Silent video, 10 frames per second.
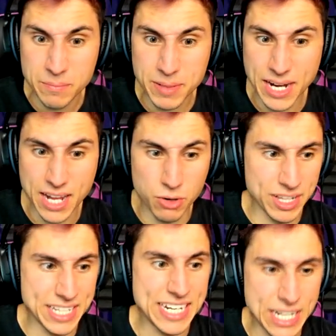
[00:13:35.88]
But I don't
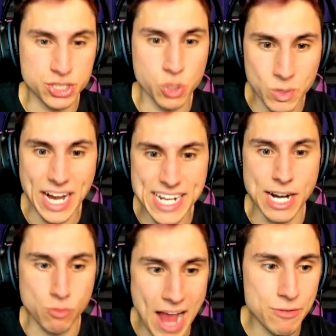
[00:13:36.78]
really need a sword. I need
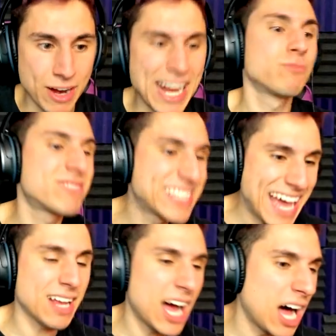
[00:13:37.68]
a rat right now.
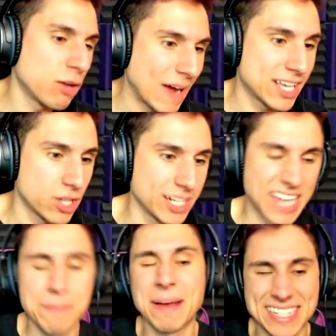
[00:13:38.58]
Get, oh my
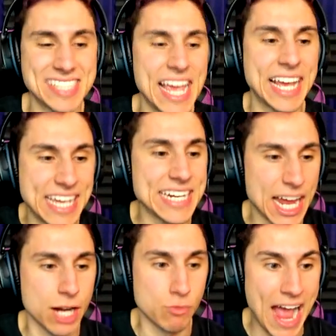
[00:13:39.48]
goodness. I meant to say a key,
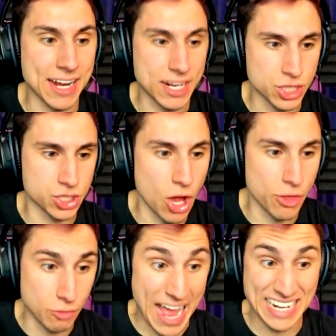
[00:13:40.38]
not a rat. I just saw
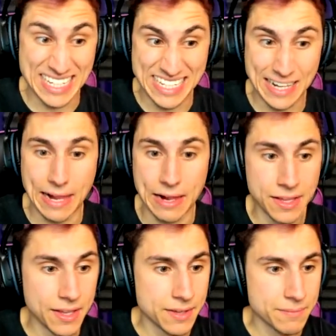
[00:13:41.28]
the rat. Ugh.
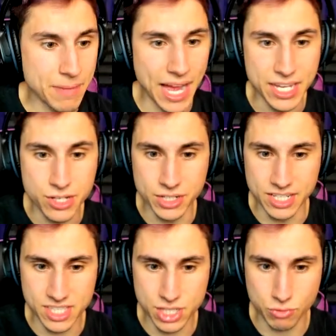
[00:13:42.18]
My
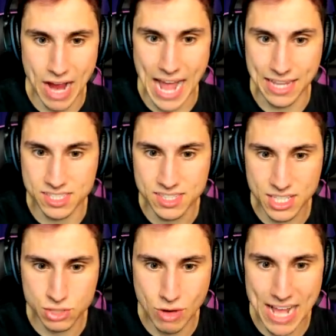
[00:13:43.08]
goodness, these rats.
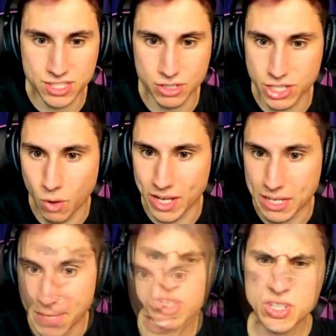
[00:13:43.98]
These rats are
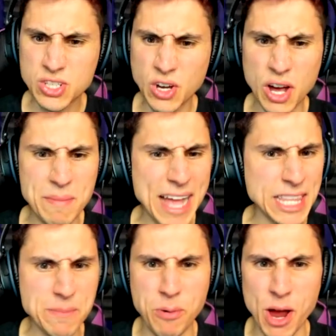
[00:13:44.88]
annoying me. So I'm
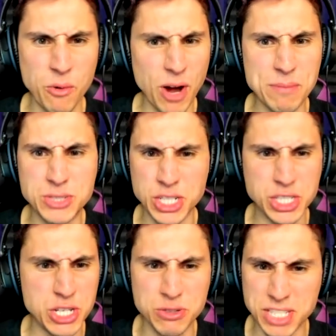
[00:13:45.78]
at the point where I'm
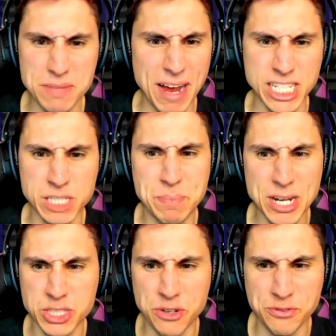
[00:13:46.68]
just using my
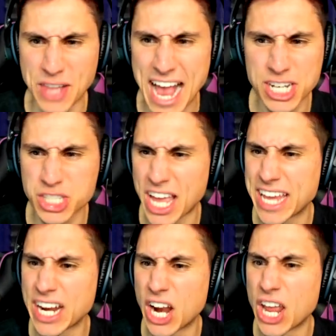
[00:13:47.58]
special
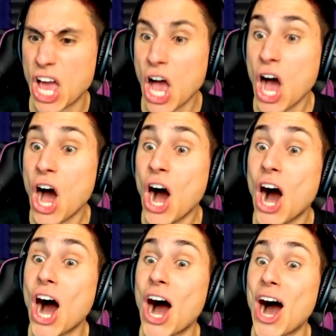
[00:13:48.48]
flashlight on...
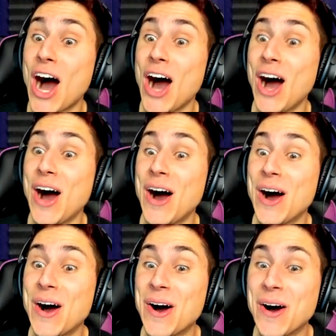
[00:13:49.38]

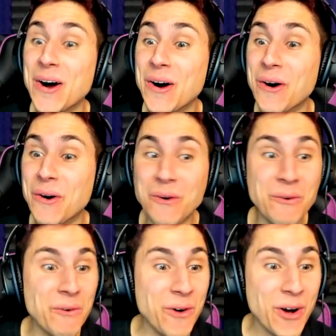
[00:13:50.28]

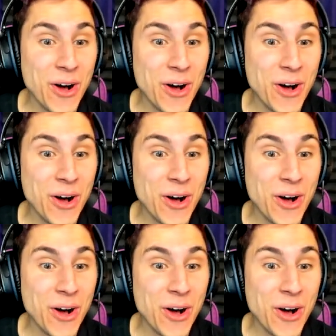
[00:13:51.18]
Oh!